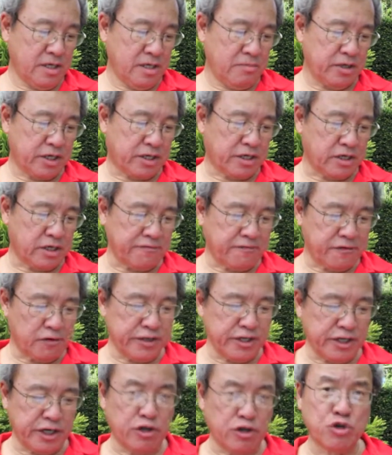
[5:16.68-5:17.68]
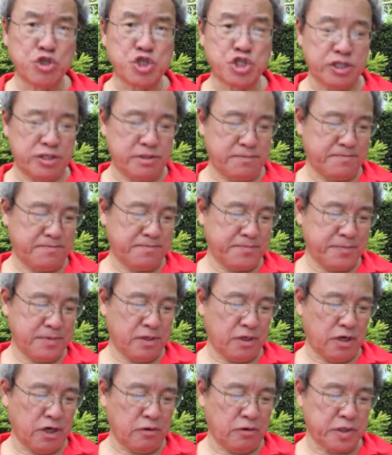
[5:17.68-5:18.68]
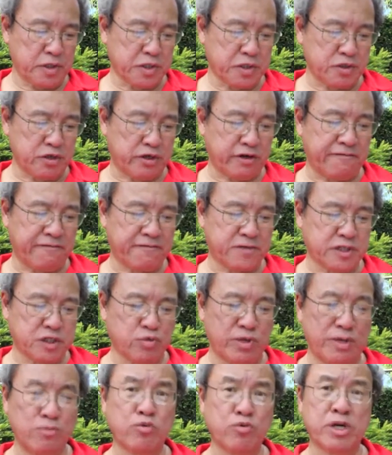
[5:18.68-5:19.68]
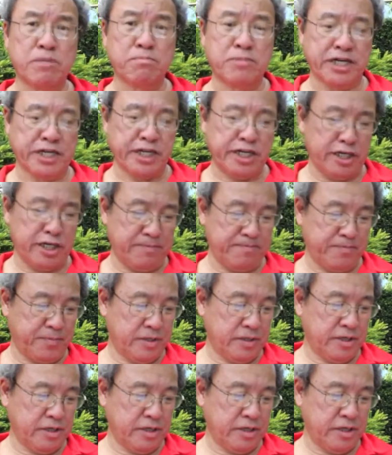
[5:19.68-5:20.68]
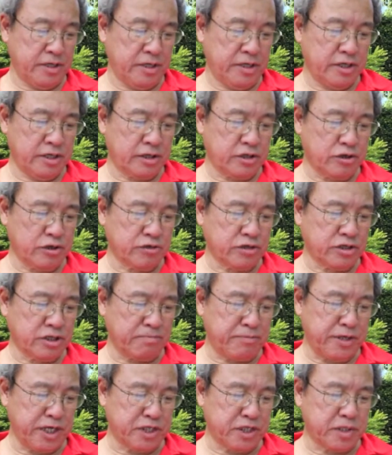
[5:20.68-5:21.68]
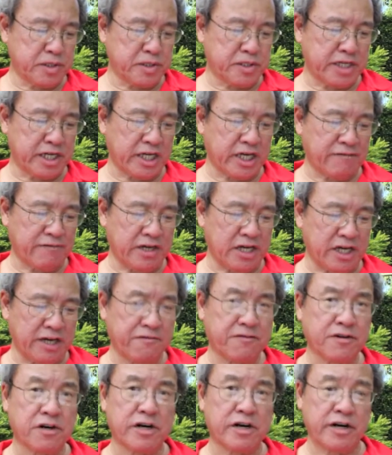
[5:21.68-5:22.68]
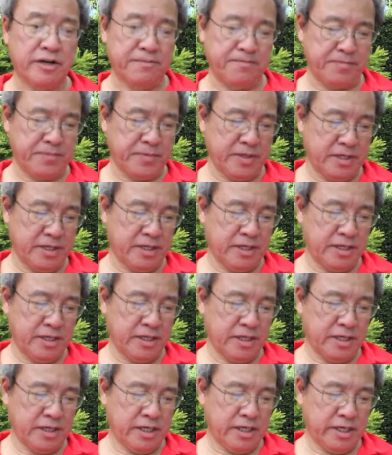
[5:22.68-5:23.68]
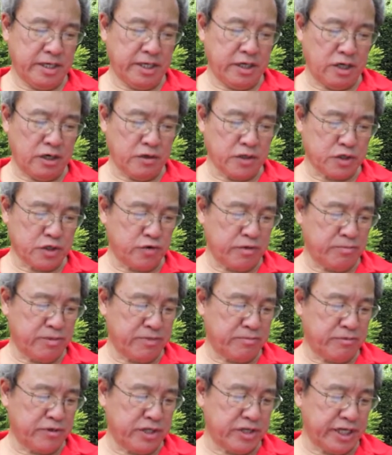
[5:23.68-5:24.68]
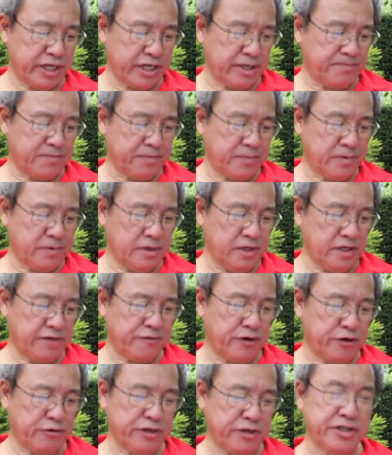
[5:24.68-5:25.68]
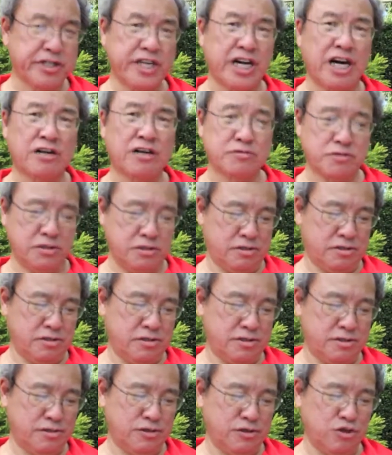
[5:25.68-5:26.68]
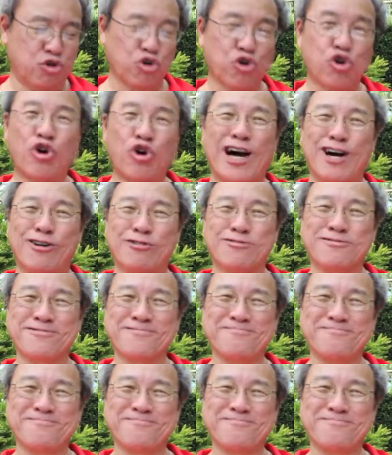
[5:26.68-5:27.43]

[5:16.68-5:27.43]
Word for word: Be careful in the ocean. Always surf, swim with a buddy. Go to the beaches that have a lifeguard. And always remember that if you're in doubt, no go out.